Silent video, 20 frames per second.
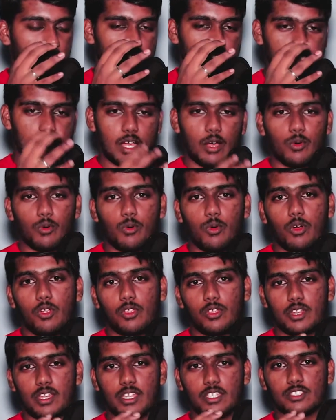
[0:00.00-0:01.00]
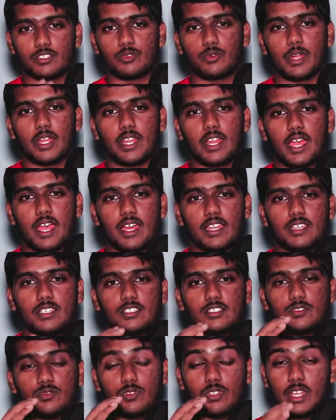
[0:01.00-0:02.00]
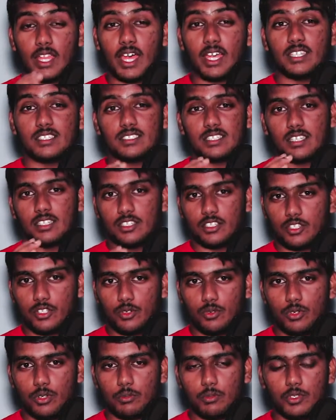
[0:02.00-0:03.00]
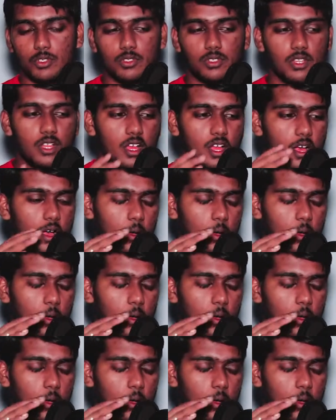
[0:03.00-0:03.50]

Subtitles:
sound quality is great and it's nice and tunable,